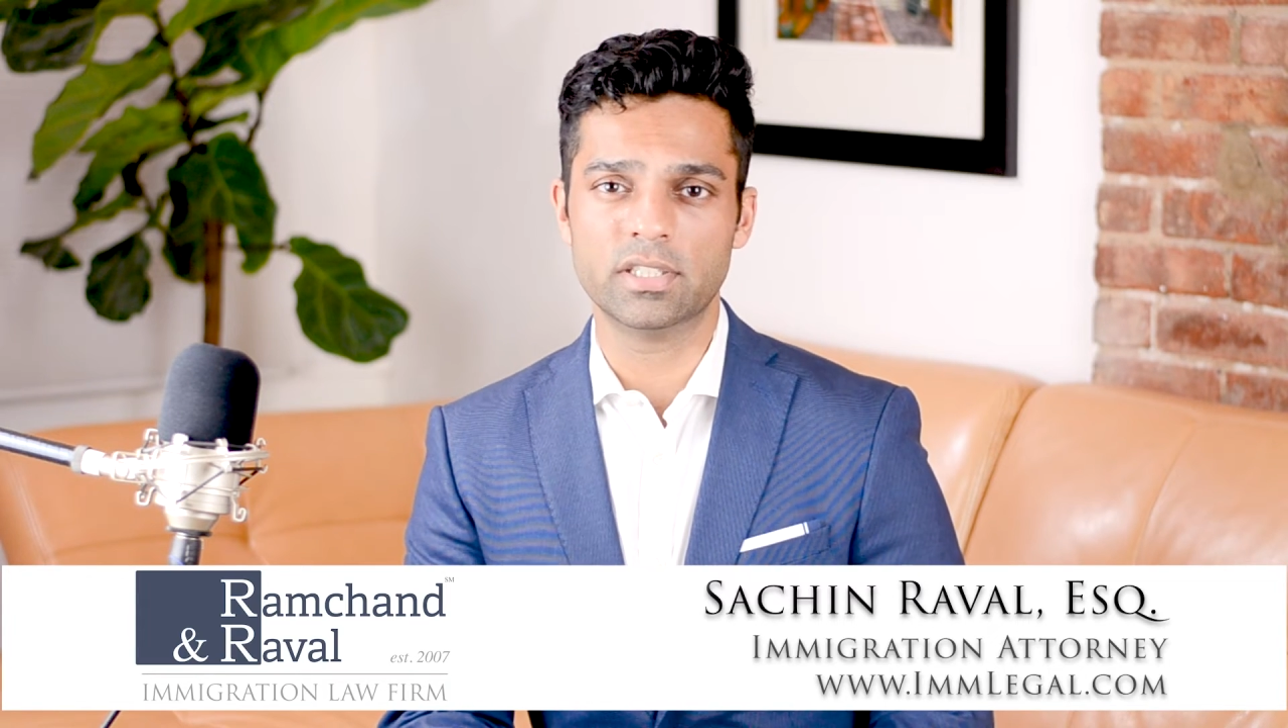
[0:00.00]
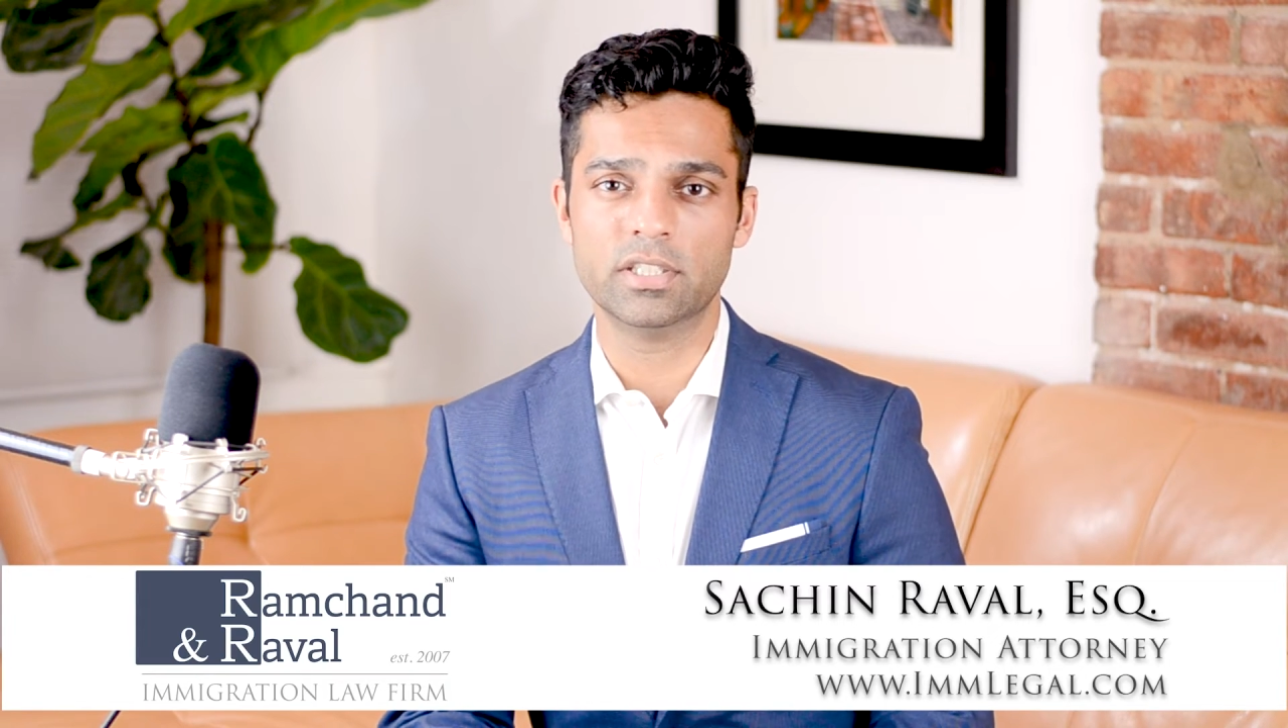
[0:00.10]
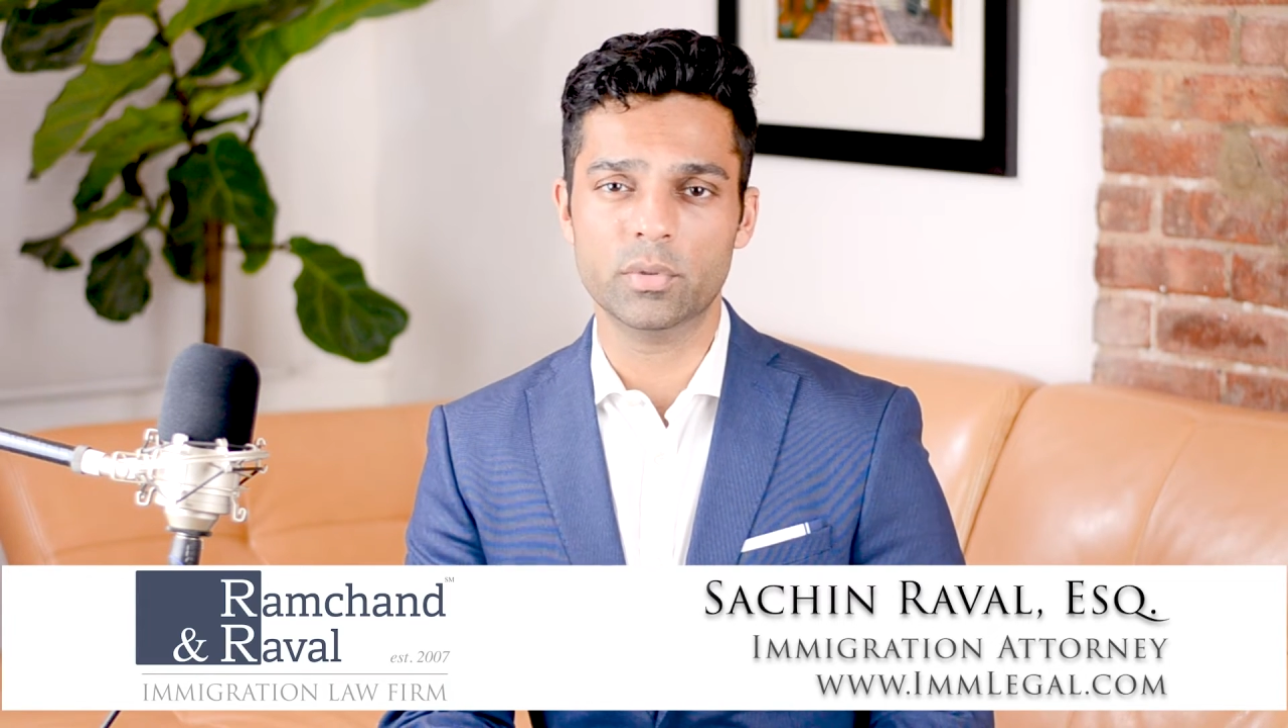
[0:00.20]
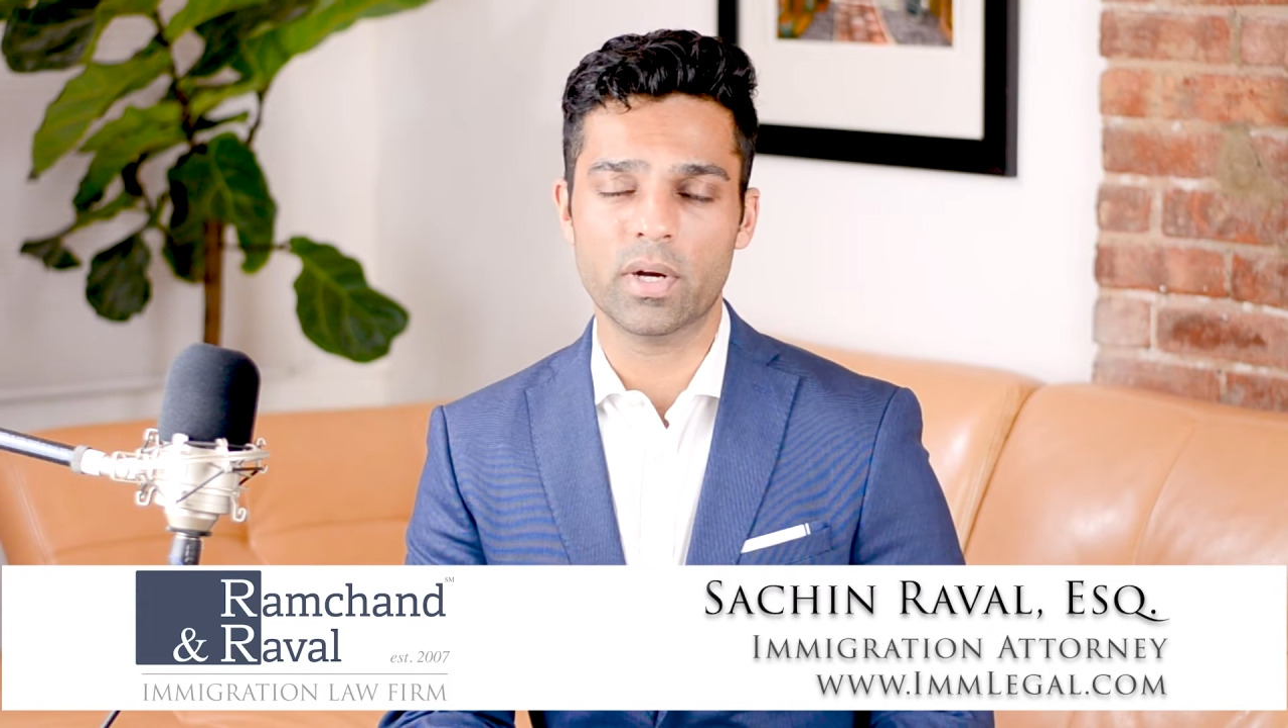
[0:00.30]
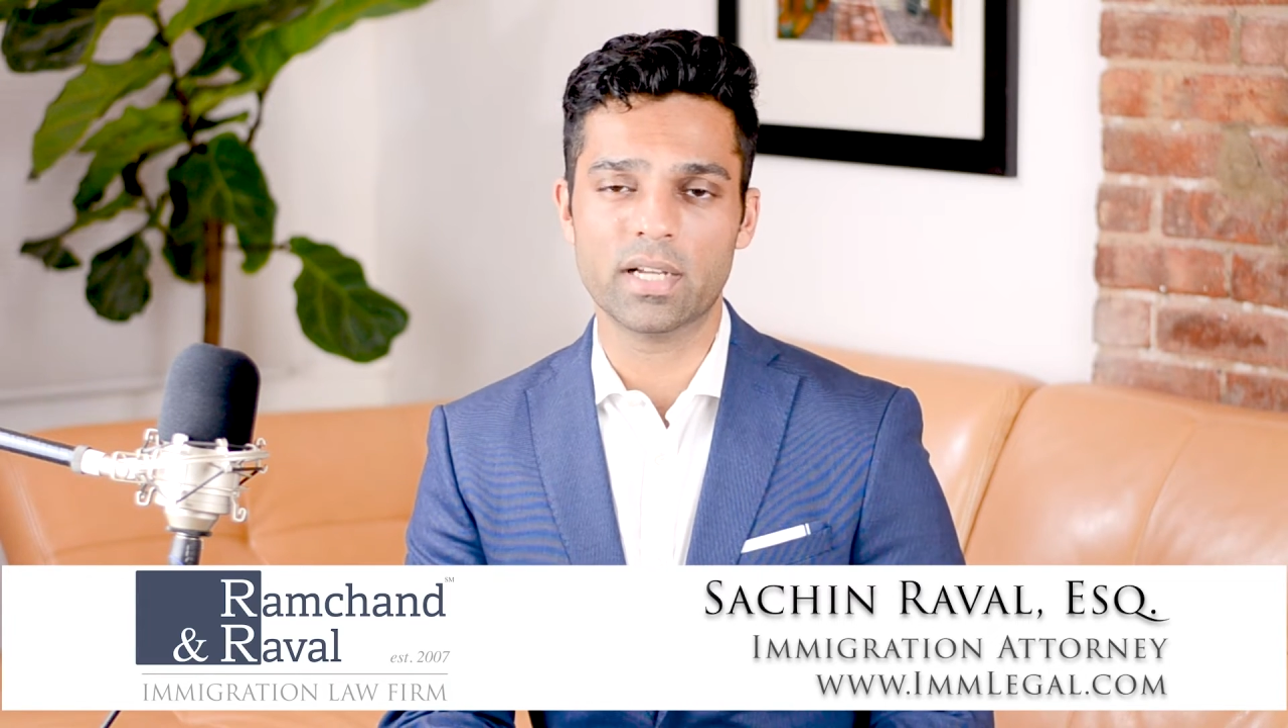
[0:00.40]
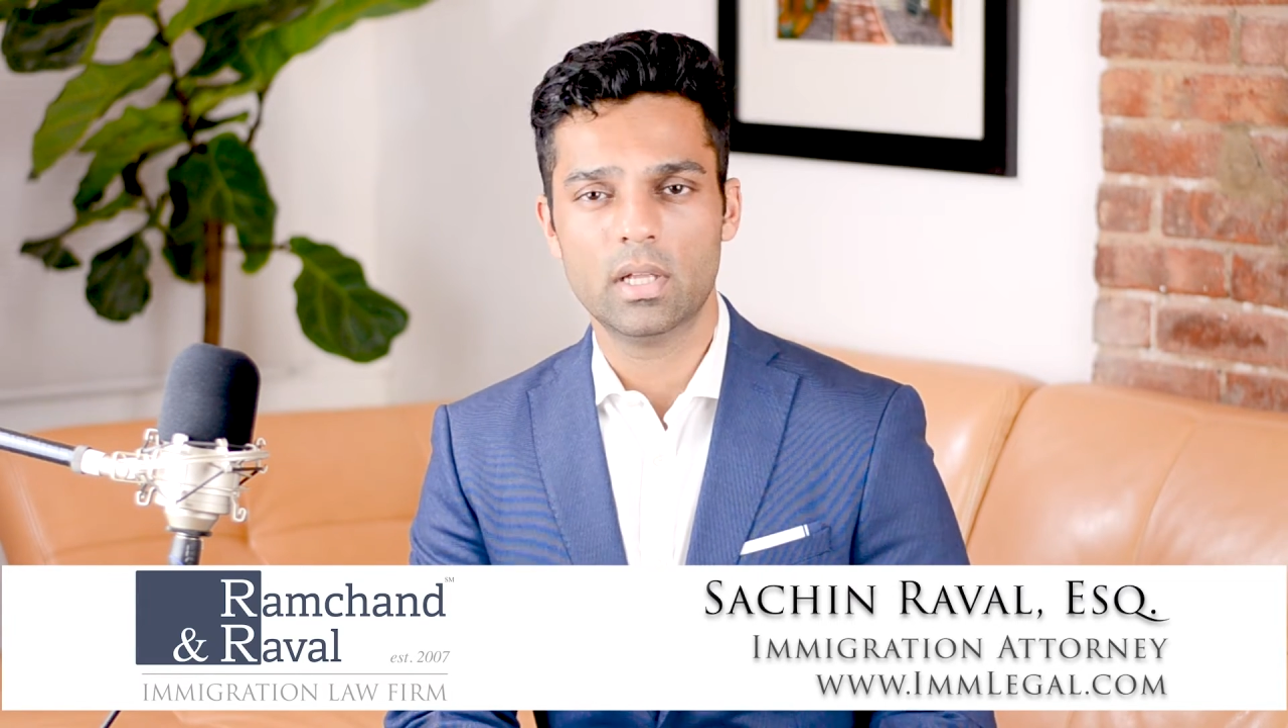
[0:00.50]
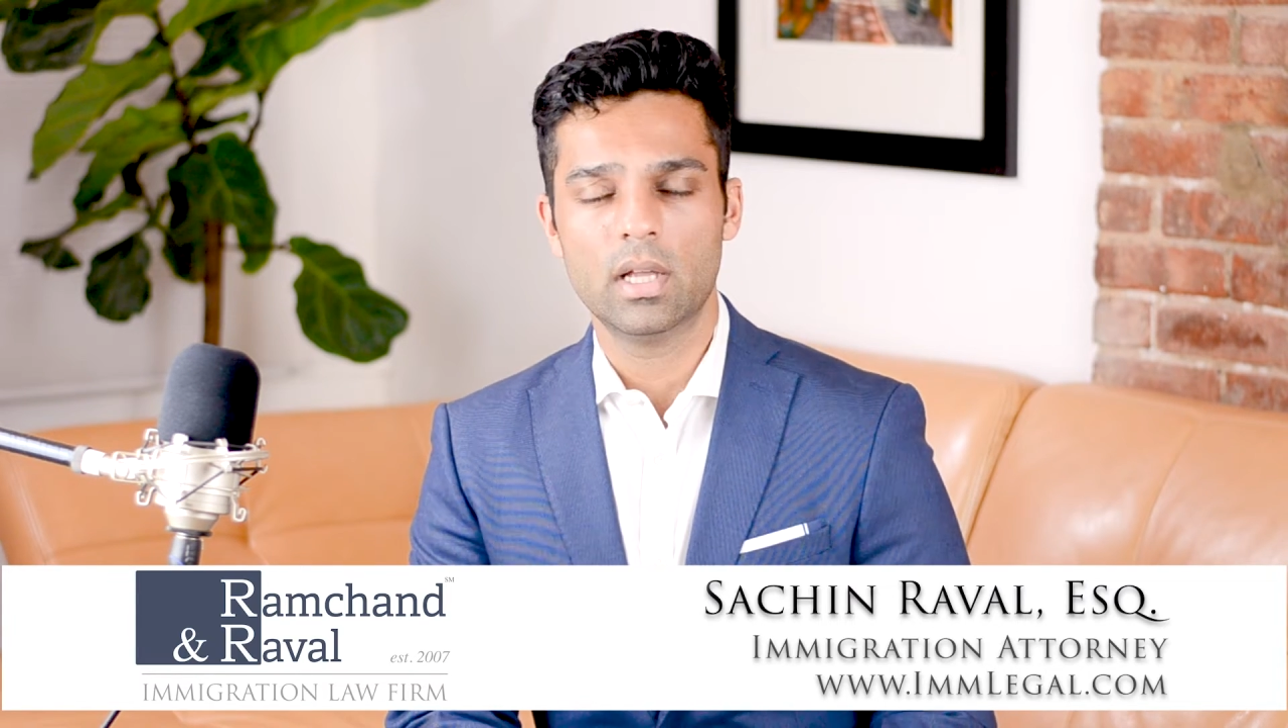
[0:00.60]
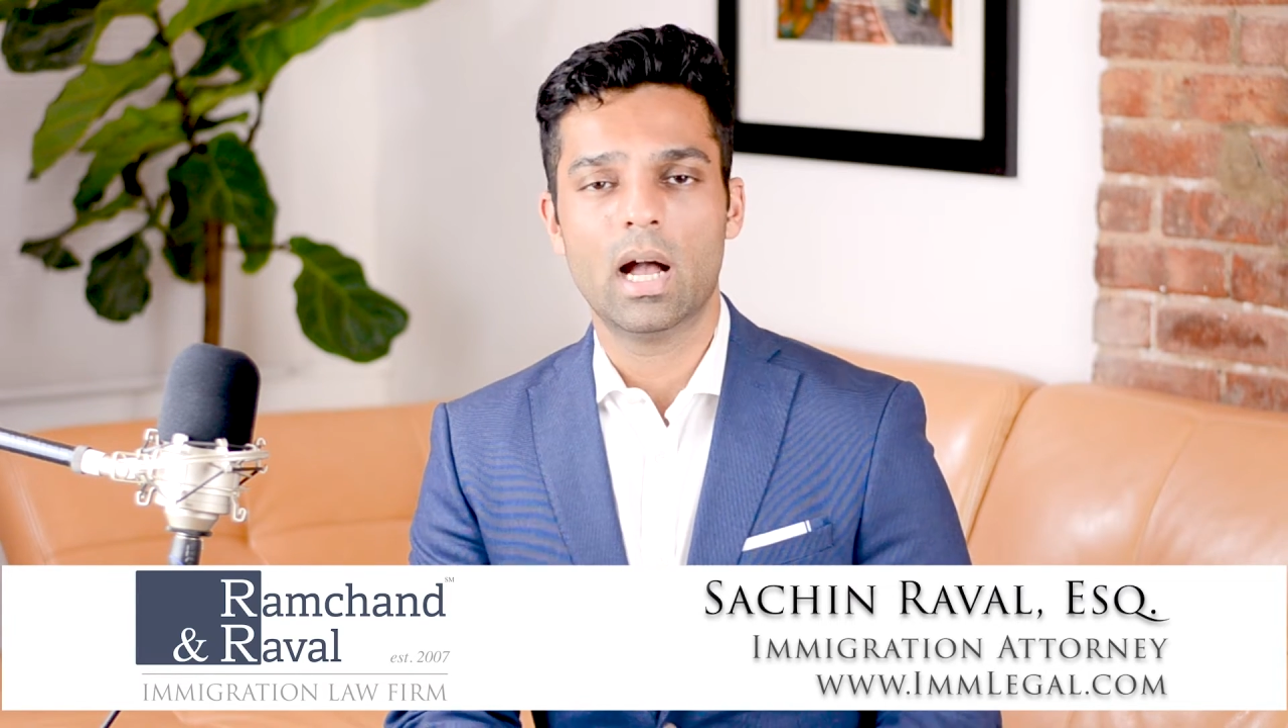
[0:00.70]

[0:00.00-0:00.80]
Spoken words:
the US.